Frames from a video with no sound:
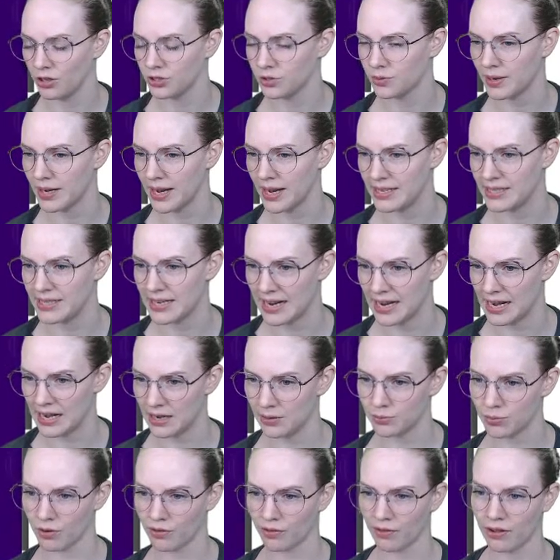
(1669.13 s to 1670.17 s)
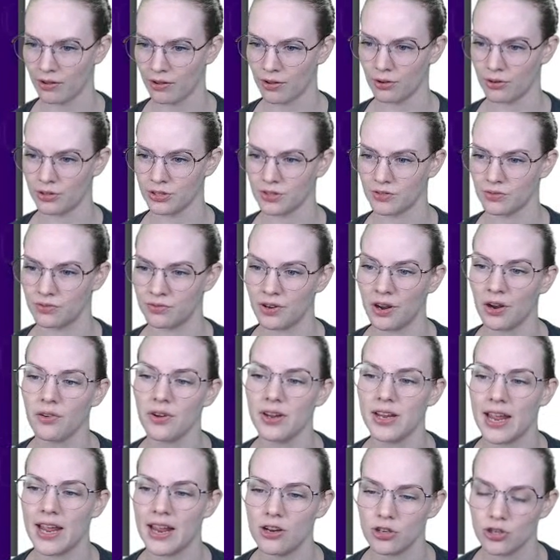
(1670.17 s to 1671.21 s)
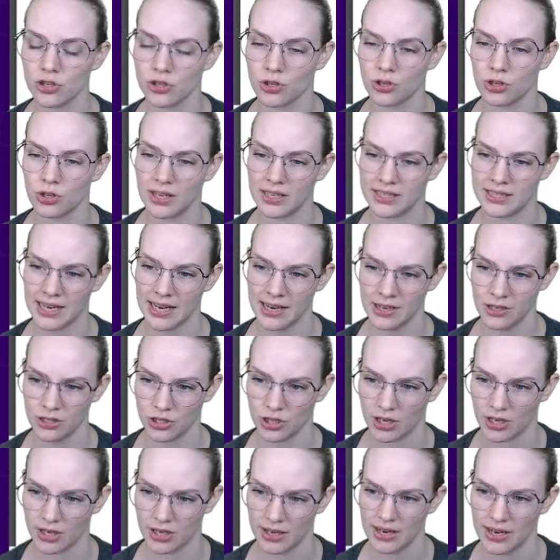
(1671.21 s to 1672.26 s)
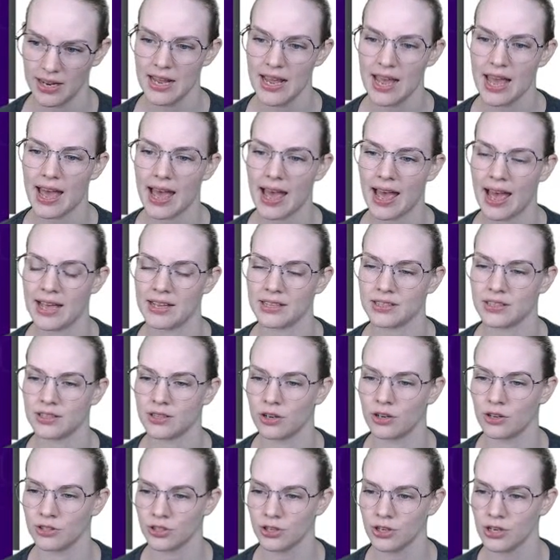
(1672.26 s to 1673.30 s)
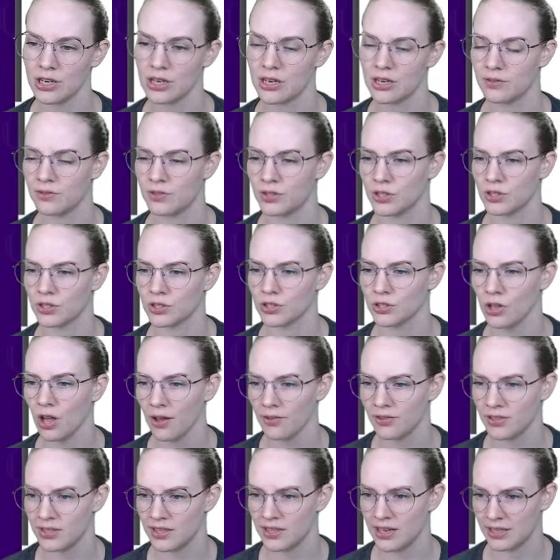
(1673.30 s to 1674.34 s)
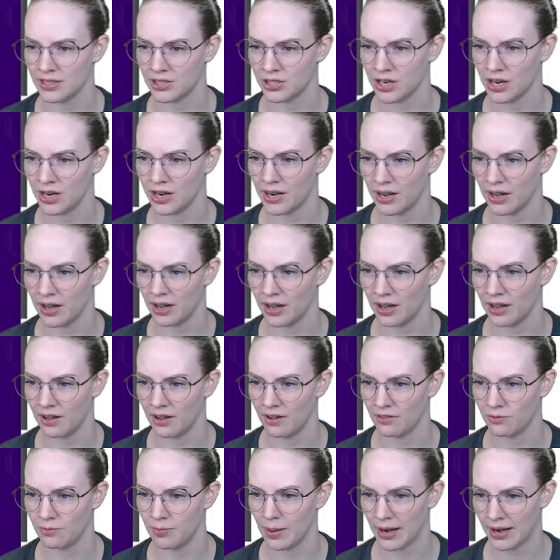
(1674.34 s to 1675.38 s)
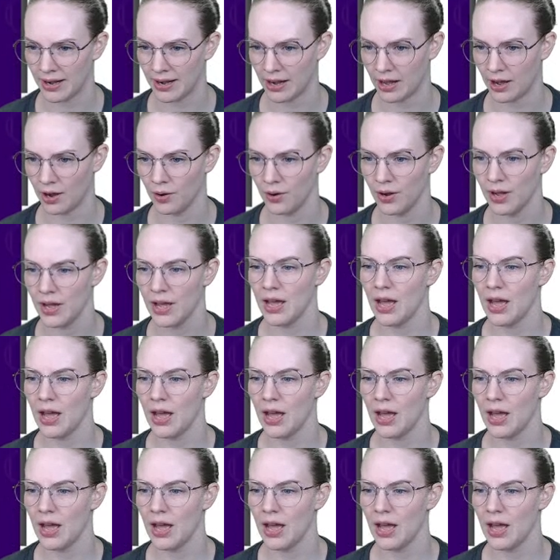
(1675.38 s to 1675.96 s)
2018 propose variational attention as an alternative to the soft attention of Badenow,